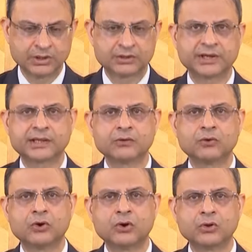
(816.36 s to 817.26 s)
Taking
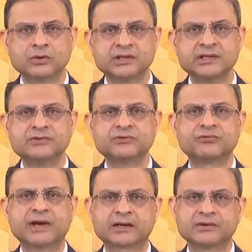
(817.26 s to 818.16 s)
all these
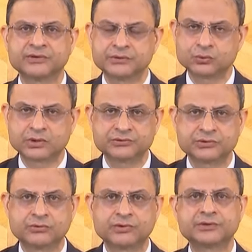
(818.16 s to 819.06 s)
factors into
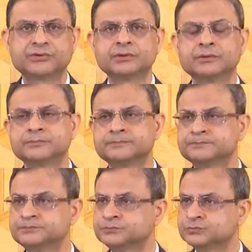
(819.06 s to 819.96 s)
consideration,
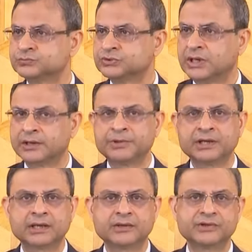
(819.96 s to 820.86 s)
the
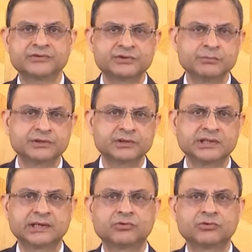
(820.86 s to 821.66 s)
RBI has estimated that